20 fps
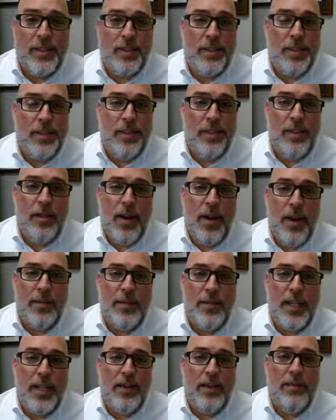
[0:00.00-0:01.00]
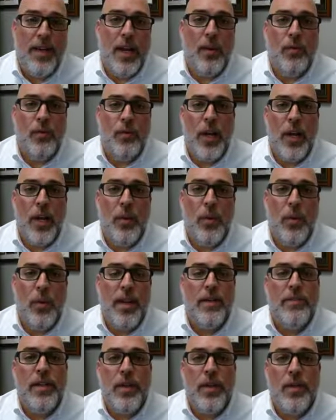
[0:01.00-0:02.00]
So you don't have to give it out right
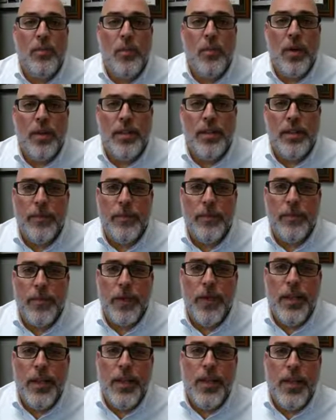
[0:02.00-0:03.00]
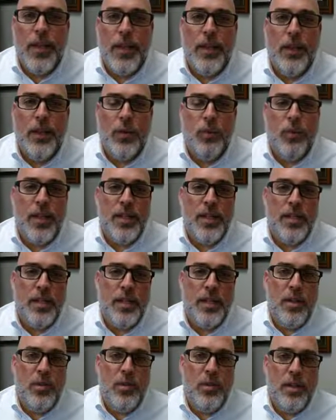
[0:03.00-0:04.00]
away if you didn't want to. The
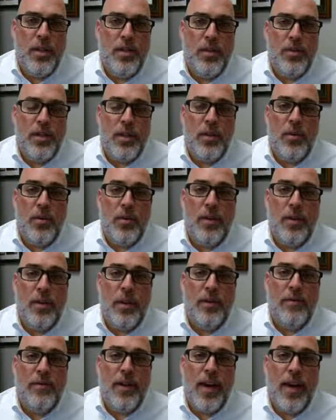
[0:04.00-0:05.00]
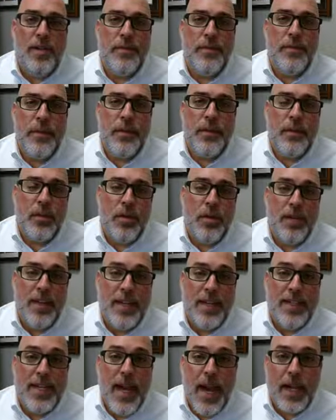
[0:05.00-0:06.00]
reason you would use a donor advised fund, or
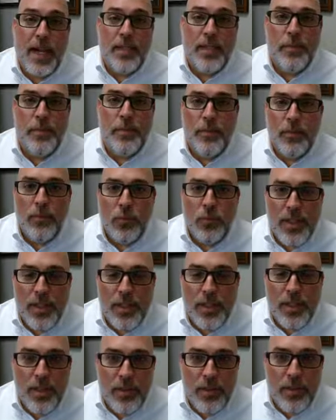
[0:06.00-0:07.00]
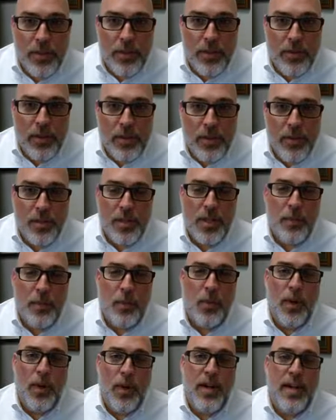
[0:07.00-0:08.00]
the tax reason you do, is you're
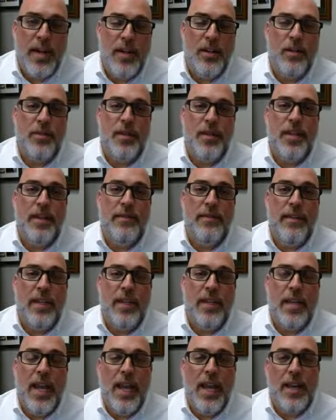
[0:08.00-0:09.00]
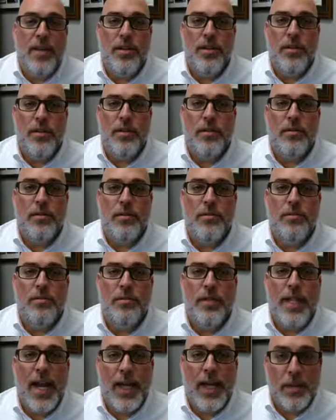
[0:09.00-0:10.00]
separating your giving and your
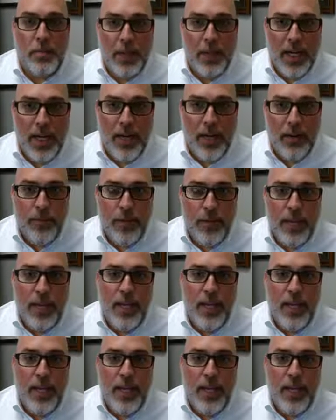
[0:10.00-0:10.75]
tax planning.